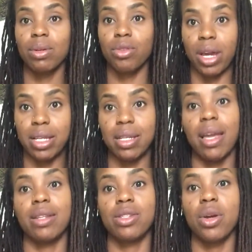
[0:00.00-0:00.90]
great.
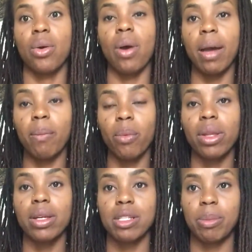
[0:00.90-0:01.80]
And so I'm
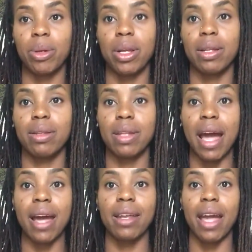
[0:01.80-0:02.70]
willing to put in
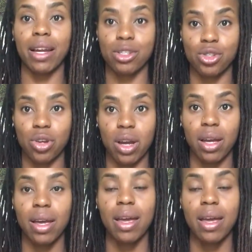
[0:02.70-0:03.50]
that extra